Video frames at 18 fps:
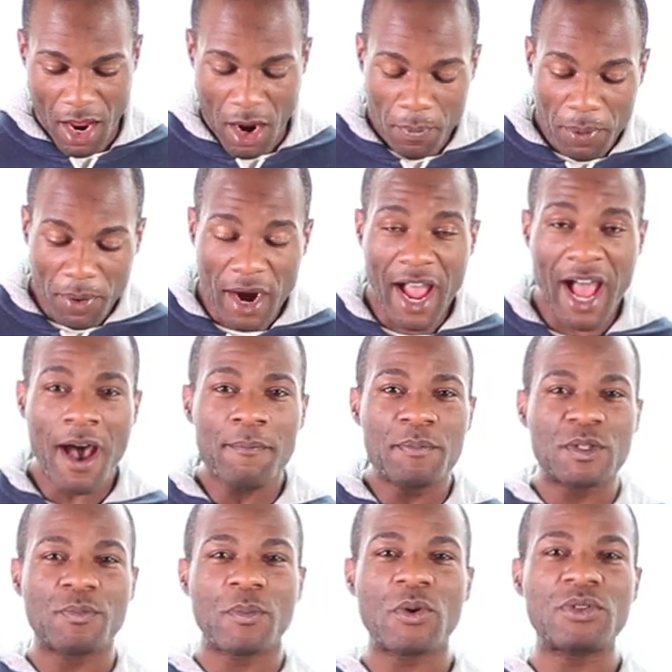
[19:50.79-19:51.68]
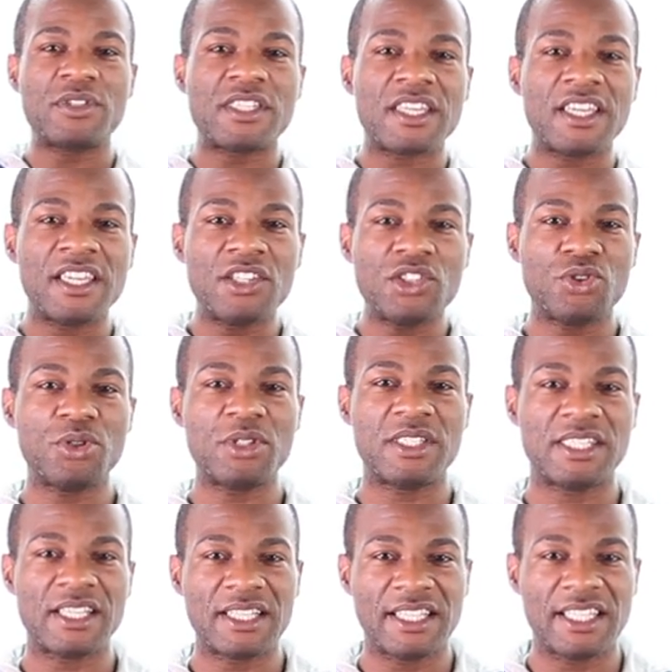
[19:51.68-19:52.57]
Perhaps most
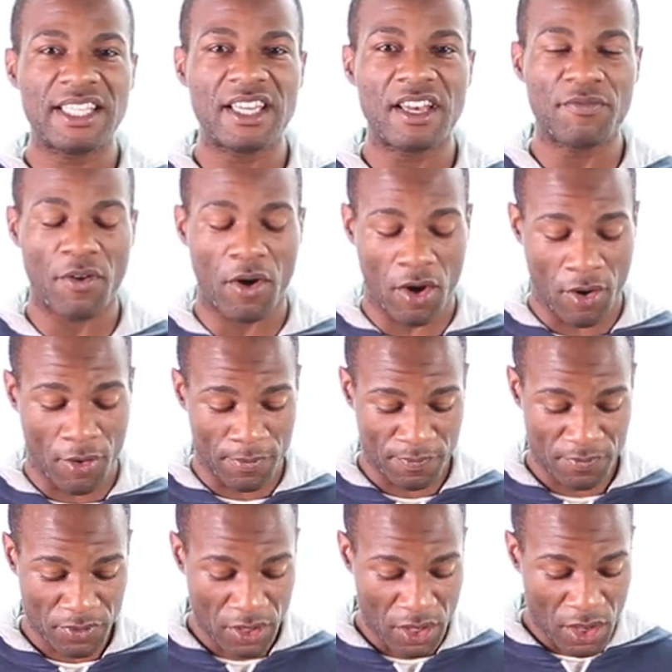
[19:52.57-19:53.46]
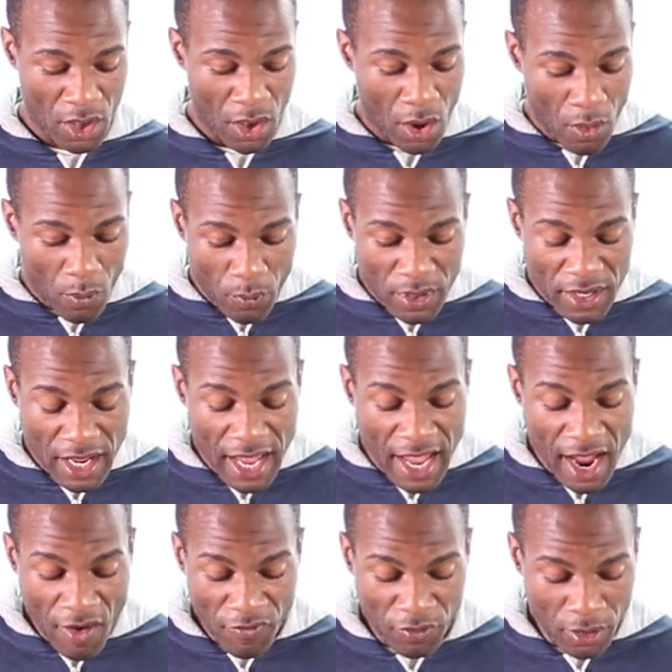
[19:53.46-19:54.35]
interestingly of all,
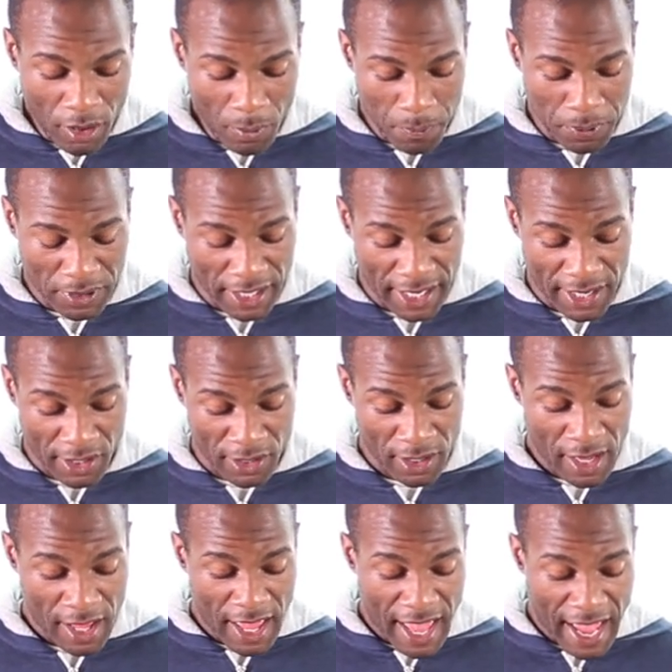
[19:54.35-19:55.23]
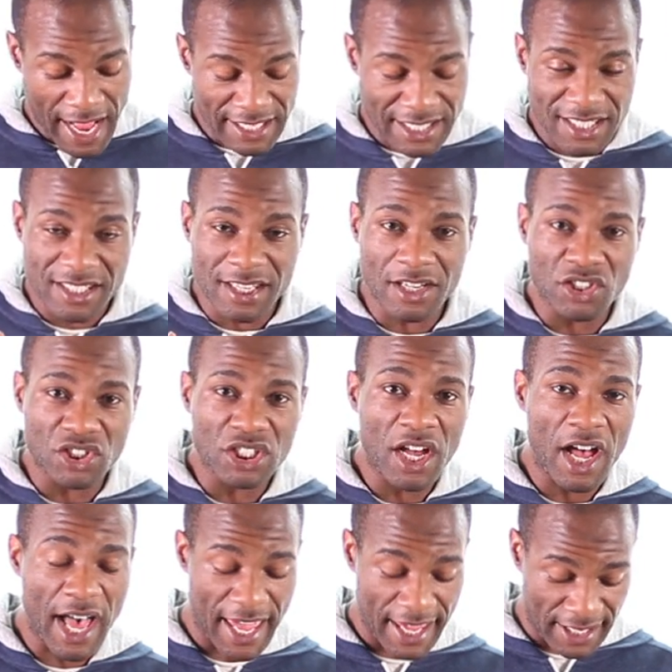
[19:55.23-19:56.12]
whenever a player at such a
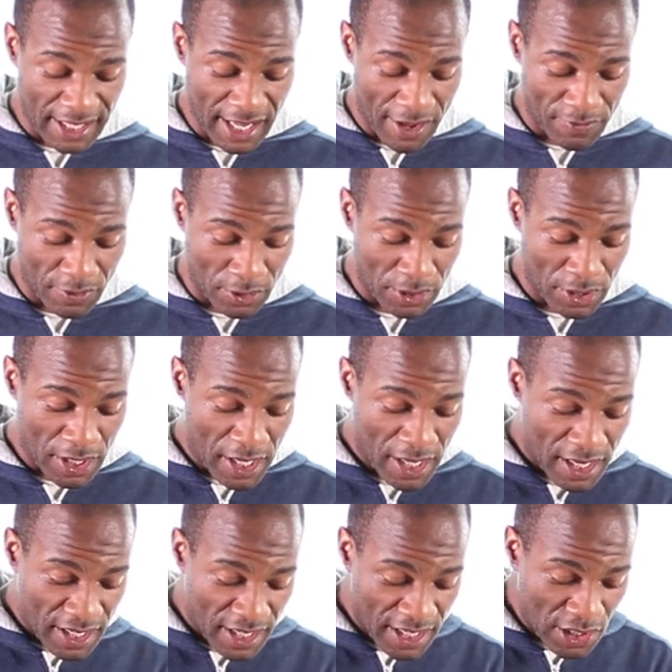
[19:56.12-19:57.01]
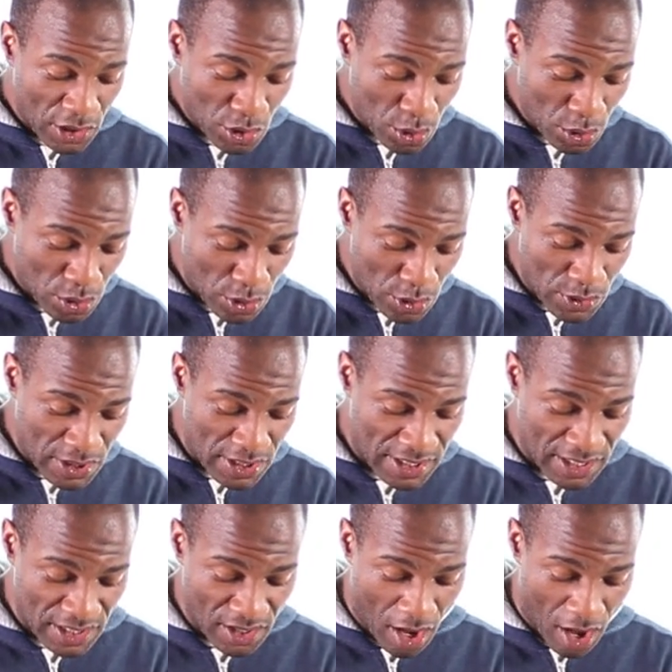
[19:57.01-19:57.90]
high level
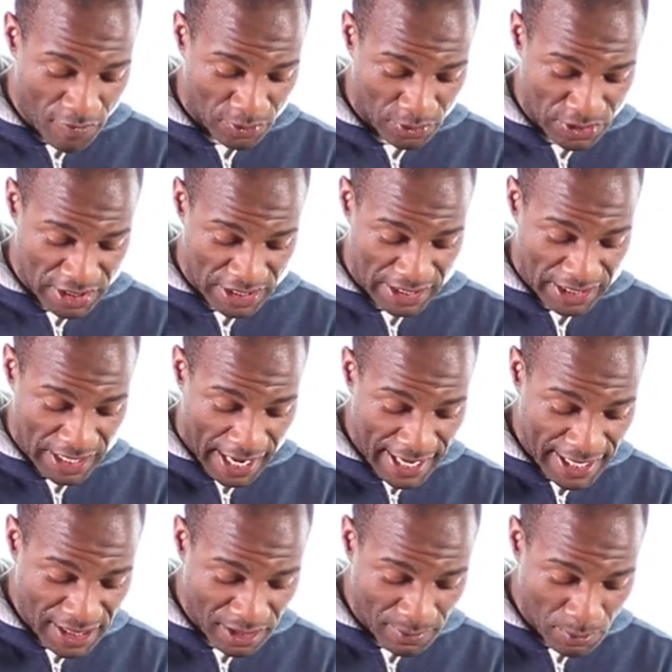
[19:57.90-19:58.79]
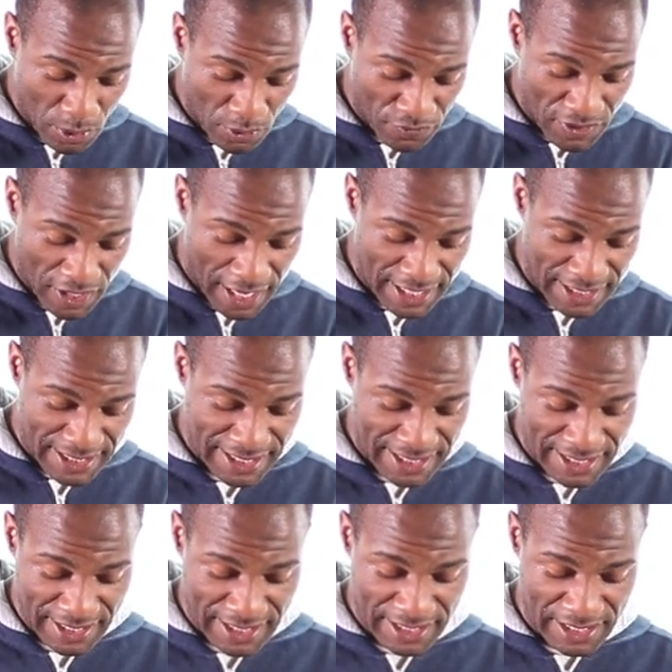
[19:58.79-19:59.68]
introduces a novelty like the move knight
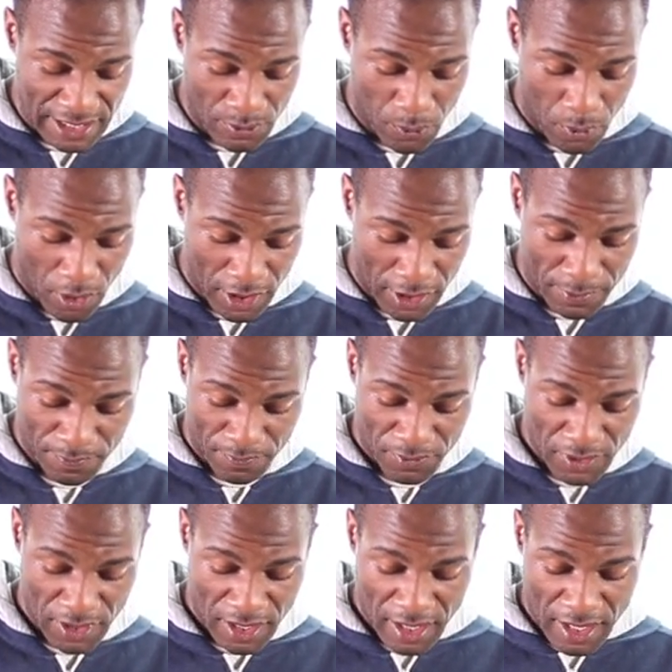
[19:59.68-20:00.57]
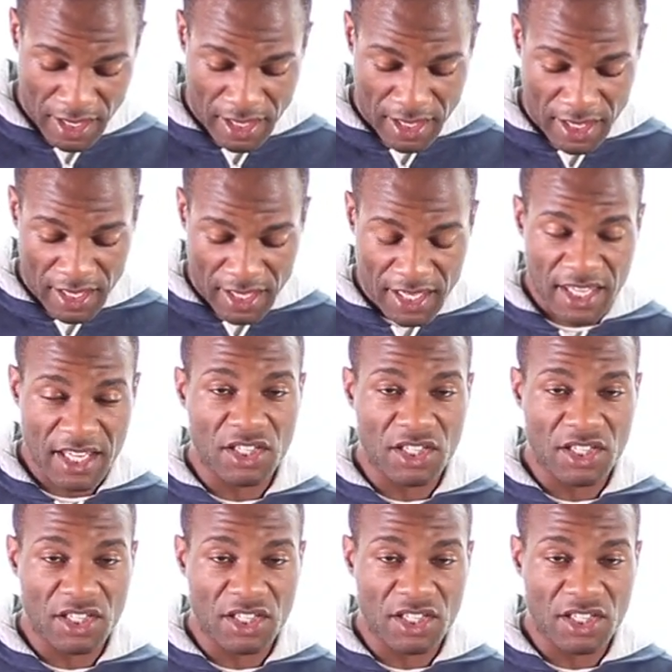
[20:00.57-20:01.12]
c to d1, he